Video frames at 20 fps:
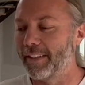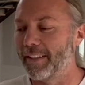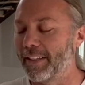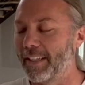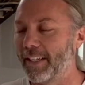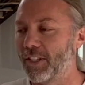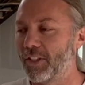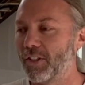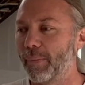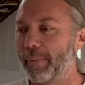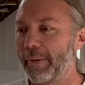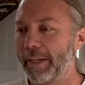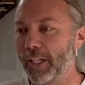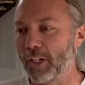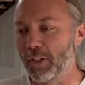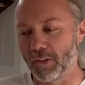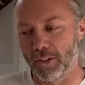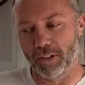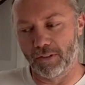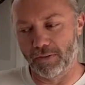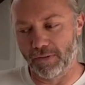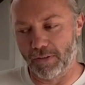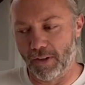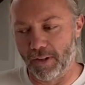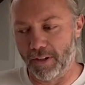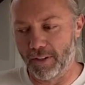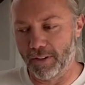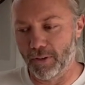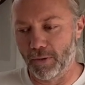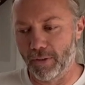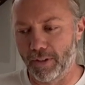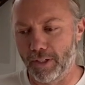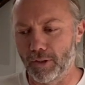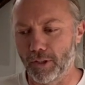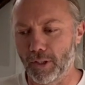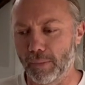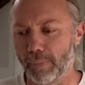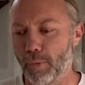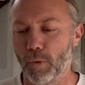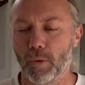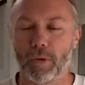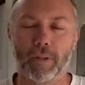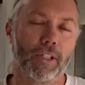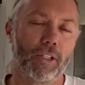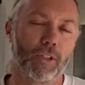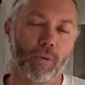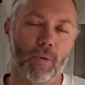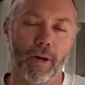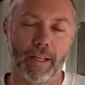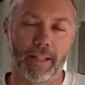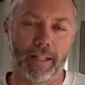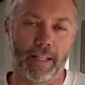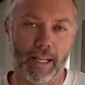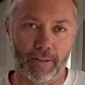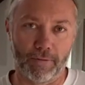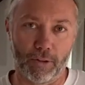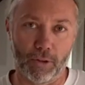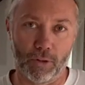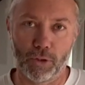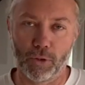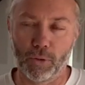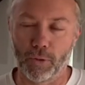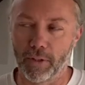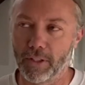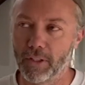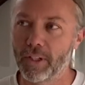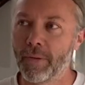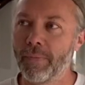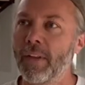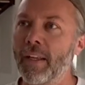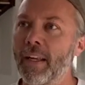That it's somebody else's fault, or they're just born this way and they have no choice